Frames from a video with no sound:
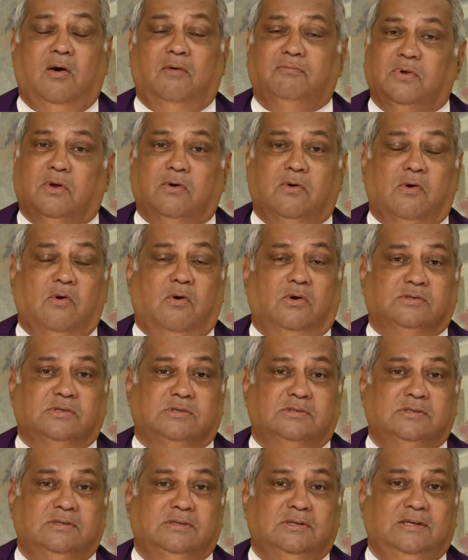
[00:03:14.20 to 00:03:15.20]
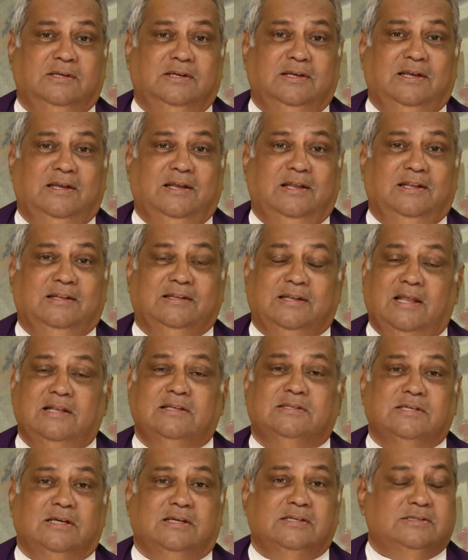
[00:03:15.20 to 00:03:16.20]
of the cross
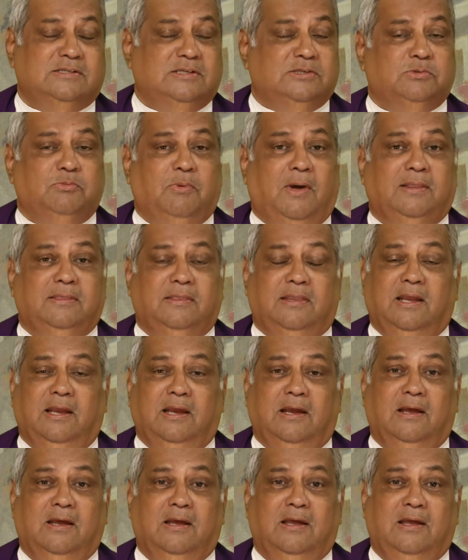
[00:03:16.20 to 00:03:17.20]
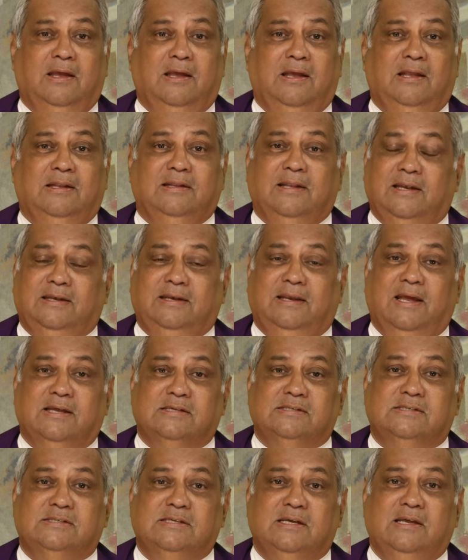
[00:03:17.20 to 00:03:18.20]
tells us this one thing, that
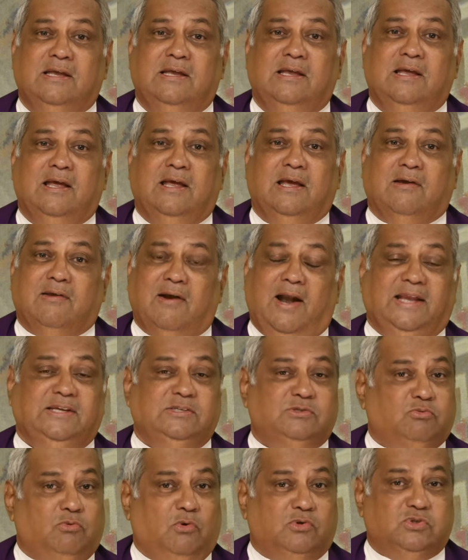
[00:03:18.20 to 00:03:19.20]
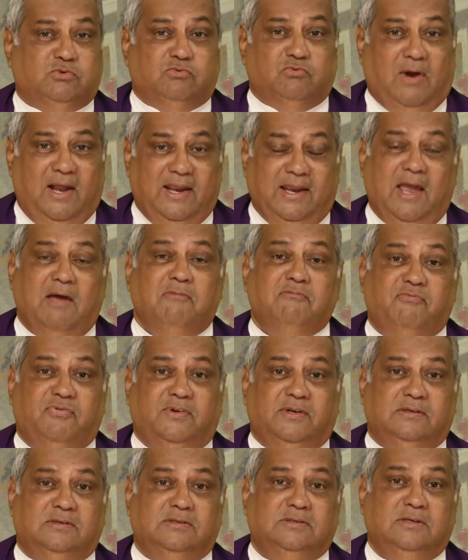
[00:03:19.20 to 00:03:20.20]
yes, Christ was
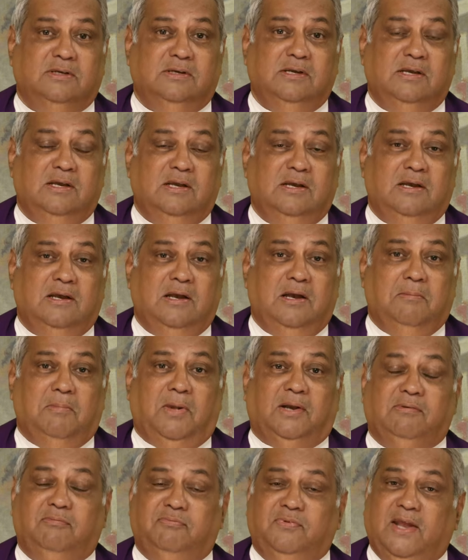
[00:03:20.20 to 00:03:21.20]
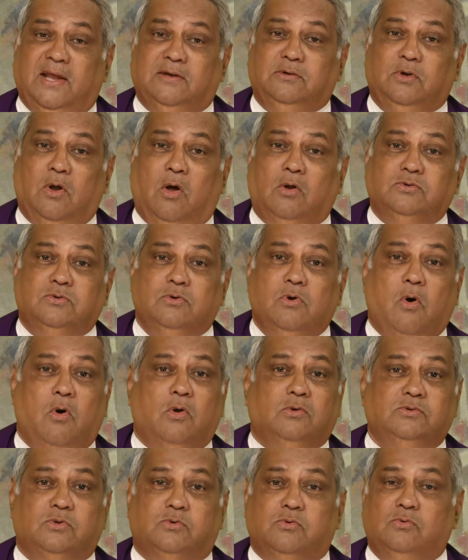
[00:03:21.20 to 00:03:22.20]
triumphant, but if He had not
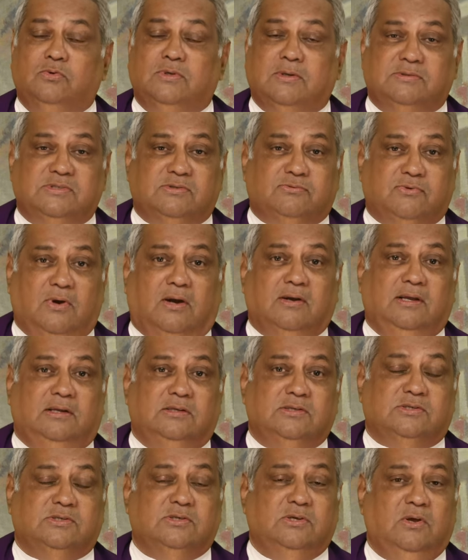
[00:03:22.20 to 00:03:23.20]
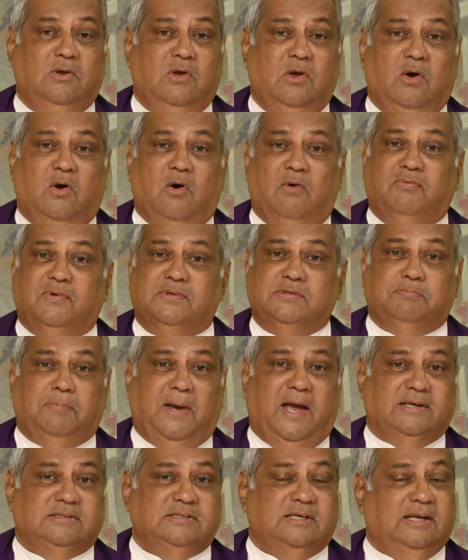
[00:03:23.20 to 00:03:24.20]
gone through the struggles of His
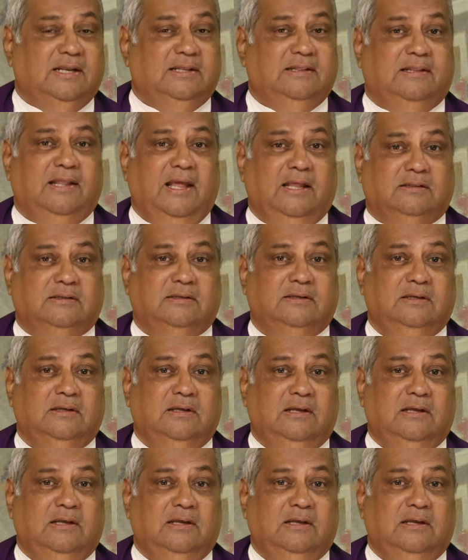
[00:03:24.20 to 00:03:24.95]
passion and death,